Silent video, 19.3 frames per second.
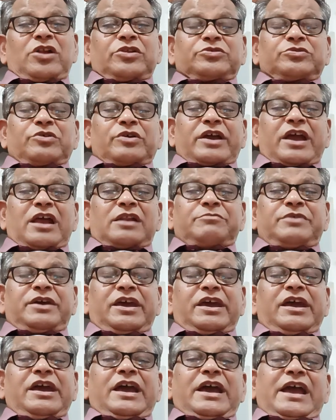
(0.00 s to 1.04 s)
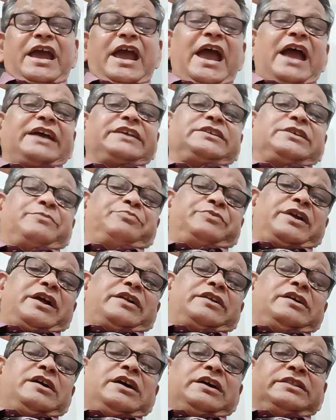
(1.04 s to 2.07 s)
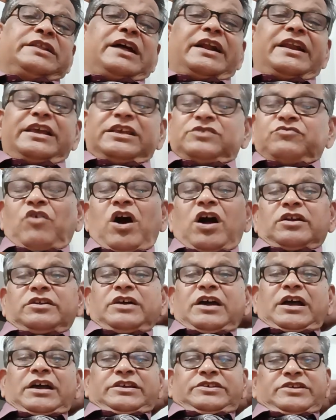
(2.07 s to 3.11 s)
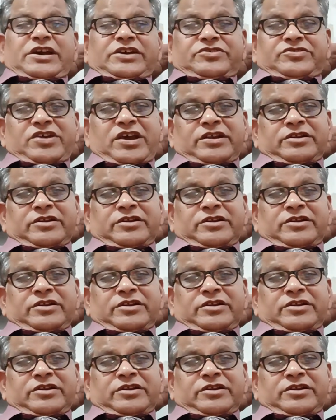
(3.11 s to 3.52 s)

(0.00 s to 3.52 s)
can be accepted. That is what section